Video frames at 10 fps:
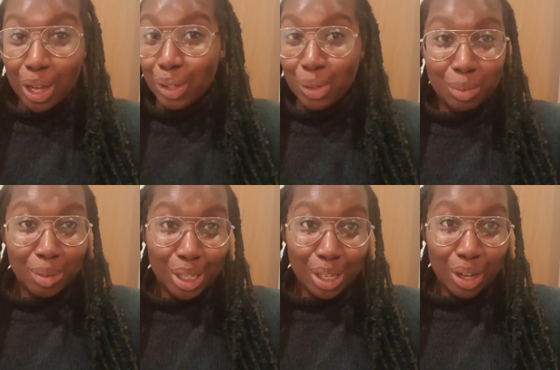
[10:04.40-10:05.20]
saw me
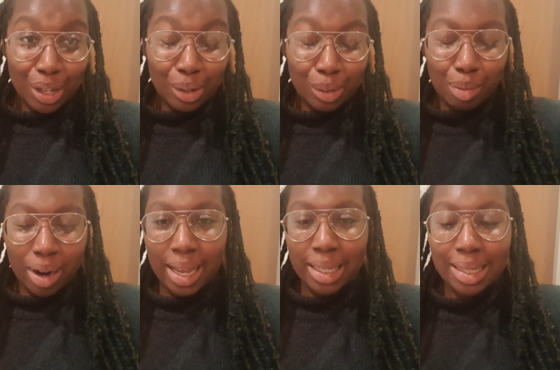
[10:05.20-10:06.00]
starting those
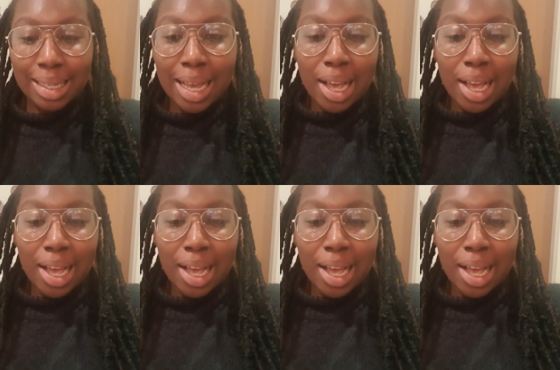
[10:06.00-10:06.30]
braids.